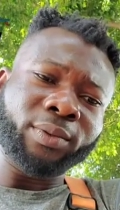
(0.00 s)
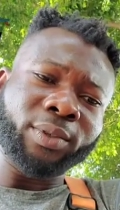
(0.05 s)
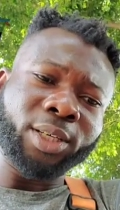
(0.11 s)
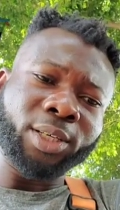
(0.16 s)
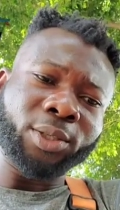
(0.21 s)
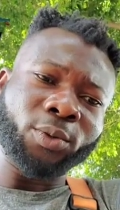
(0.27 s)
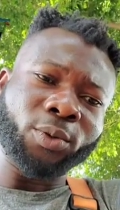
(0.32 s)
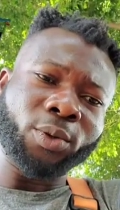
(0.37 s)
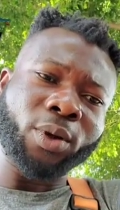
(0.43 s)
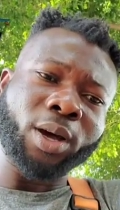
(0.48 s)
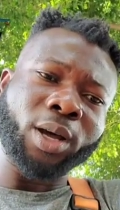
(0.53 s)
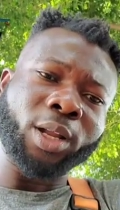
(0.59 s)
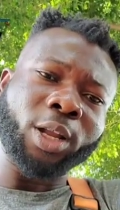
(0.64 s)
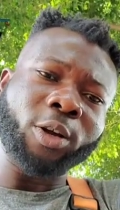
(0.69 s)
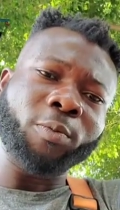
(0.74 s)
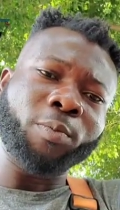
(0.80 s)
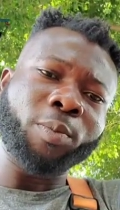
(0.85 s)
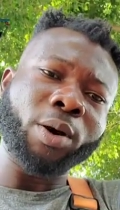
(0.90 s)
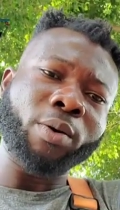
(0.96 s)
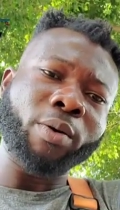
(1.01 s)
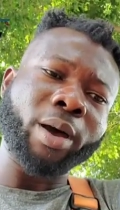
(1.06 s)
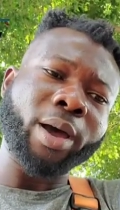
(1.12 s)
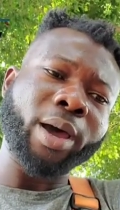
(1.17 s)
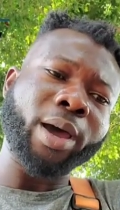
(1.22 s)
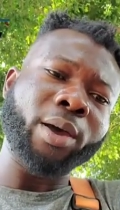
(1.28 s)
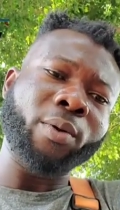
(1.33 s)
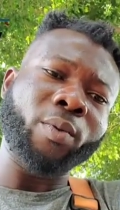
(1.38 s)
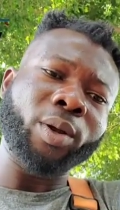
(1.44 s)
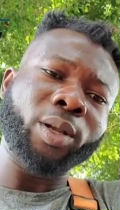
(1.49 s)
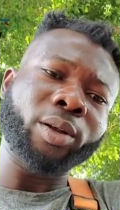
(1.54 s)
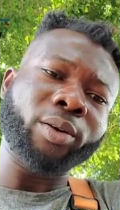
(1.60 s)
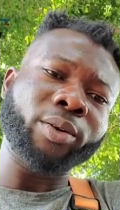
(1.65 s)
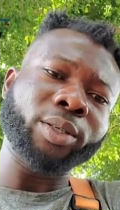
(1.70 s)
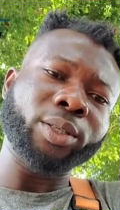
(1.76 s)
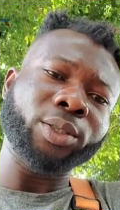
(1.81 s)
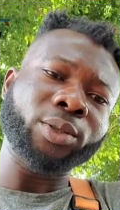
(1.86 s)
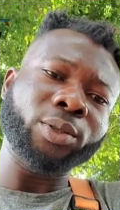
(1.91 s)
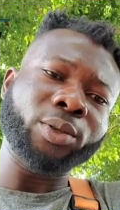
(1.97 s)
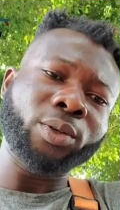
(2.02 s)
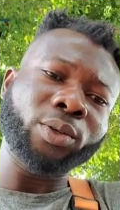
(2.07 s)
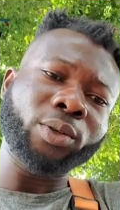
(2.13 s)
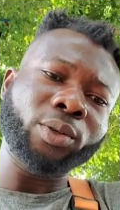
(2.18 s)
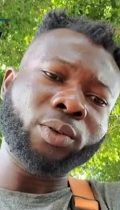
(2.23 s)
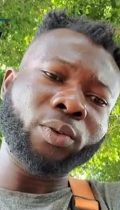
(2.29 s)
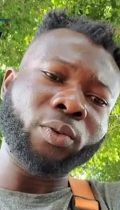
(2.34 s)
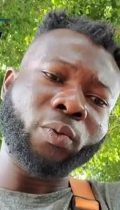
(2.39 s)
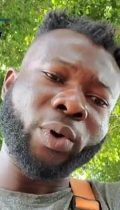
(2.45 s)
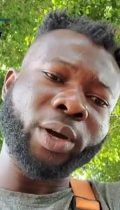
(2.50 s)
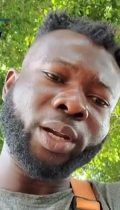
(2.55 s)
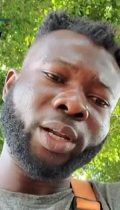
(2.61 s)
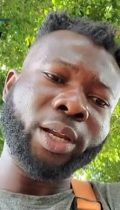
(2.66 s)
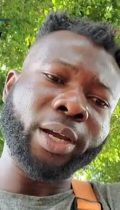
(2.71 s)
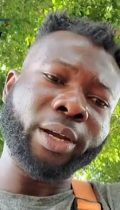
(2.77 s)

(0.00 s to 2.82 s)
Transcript: it will not allow power, and when the